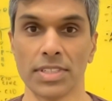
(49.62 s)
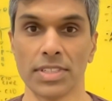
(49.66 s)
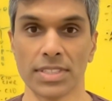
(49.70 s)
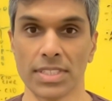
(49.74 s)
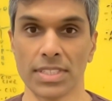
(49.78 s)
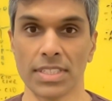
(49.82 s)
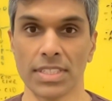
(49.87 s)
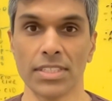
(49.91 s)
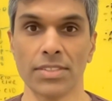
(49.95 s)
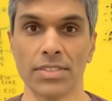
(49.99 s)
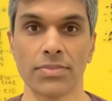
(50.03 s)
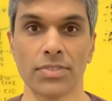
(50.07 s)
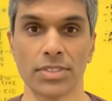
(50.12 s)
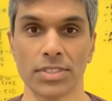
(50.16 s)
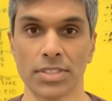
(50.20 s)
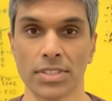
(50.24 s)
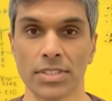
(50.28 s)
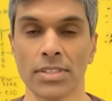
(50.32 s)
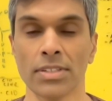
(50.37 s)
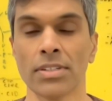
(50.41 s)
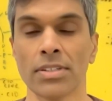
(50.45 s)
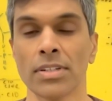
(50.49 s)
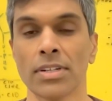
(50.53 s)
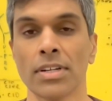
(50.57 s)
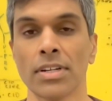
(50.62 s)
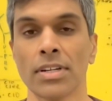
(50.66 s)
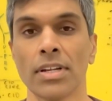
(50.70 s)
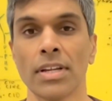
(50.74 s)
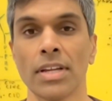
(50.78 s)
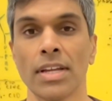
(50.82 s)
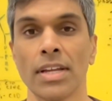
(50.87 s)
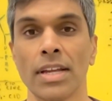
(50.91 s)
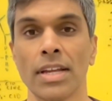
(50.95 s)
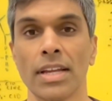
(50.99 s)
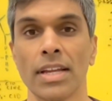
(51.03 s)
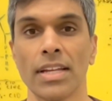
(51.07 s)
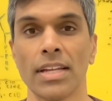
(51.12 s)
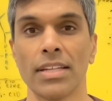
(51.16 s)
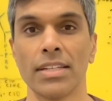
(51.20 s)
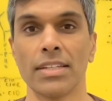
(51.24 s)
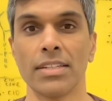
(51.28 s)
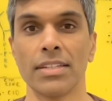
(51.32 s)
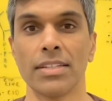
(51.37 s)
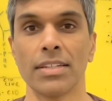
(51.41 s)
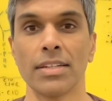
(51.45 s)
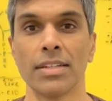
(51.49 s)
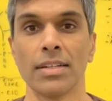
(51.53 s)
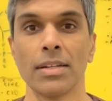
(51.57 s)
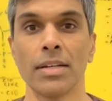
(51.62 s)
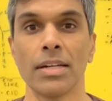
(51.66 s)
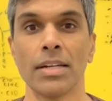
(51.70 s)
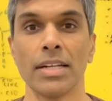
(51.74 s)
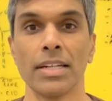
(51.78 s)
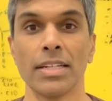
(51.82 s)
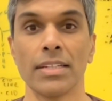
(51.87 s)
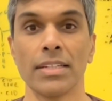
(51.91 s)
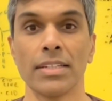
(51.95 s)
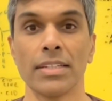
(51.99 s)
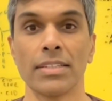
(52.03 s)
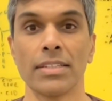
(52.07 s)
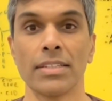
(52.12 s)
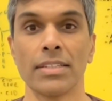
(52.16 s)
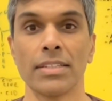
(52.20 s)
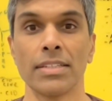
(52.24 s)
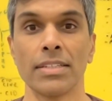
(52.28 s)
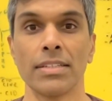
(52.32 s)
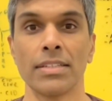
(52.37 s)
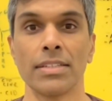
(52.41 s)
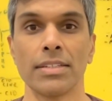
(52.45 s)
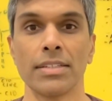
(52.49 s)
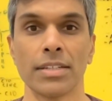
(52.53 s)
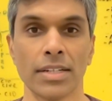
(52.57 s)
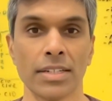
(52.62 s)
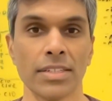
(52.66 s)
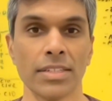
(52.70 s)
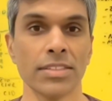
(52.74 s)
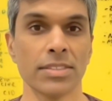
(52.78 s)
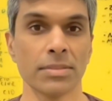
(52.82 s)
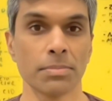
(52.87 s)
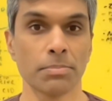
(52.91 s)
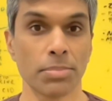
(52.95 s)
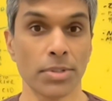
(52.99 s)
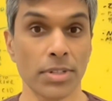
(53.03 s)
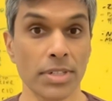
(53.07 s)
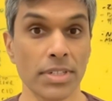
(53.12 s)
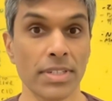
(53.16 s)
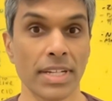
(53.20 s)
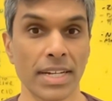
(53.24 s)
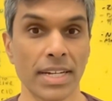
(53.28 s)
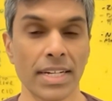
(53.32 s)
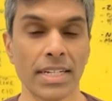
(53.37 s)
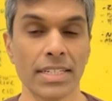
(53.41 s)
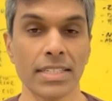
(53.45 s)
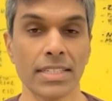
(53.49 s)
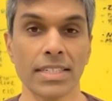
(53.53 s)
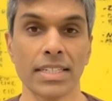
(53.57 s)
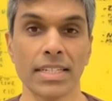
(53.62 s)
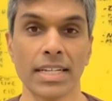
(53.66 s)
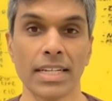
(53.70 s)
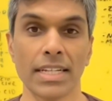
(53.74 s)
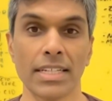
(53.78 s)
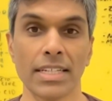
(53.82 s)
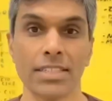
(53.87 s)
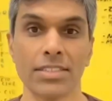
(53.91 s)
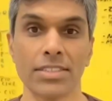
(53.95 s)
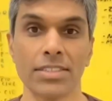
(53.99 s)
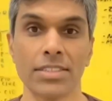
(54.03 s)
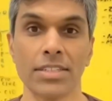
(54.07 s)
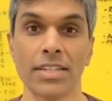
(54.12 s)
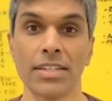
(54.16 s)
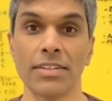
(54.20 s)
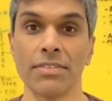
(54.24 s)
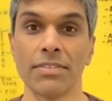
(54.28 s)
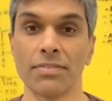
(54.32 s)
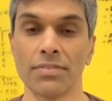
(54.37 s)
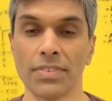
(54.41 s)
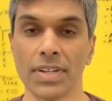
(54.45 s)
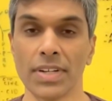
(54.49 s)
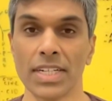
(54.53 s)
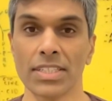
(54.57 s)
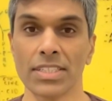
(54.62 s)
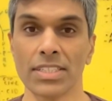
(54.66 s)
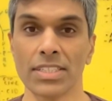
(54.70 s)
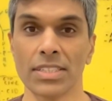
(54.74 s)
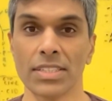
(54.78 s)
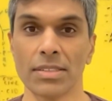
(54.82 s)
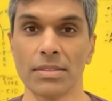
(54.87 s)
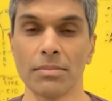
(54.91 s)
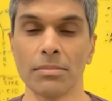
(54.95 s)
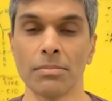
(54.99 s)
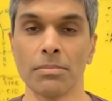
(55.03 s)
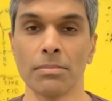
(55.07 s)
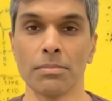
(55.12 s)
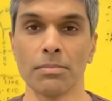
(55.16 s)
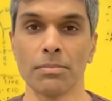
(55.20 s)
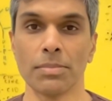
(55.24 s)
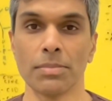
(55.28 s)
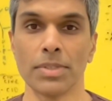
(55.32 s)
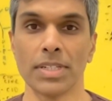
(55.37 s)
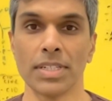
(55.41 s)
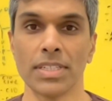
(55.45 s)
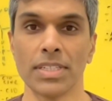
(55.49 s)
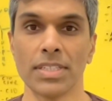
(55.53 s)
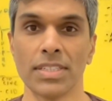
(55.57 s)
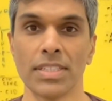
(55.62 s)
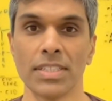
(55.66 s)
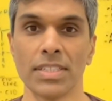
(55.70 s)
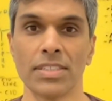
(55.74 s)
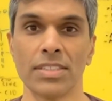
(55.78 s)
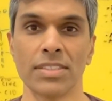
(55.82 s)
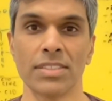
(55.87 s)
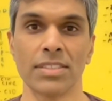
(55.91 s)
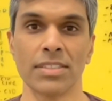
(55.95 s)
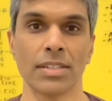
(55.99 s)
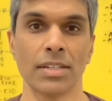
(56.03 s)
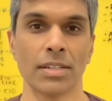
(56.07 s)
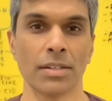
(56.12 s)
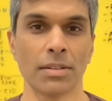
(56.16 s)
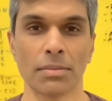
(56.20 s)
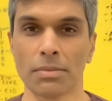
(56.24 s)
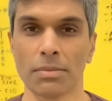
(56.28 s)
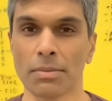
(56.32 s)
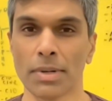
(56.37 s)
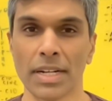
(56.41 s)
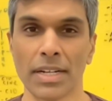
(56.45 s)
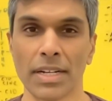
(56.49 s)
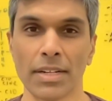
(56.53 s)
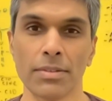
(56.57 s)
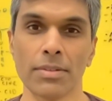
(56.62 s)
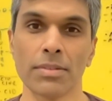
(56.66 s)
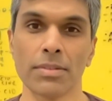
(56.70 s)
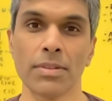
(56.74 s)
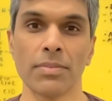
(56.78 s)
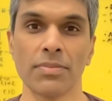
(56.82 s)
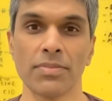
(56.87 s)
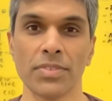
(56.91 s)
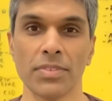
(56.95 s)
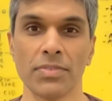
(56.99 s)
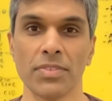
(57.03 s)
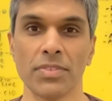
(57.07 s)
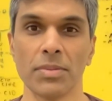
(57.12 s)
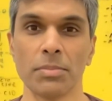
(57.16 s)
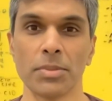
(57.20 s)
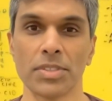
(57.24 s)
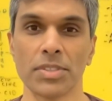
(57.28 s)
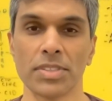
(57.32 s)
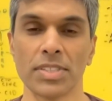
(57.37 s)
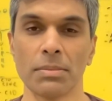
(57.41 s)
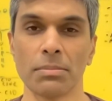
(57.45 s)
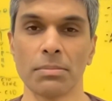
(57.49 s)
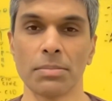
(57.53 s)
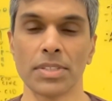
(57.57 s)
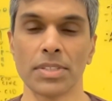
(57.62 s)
disease for sure. And it does protect against infection, but it's around 50%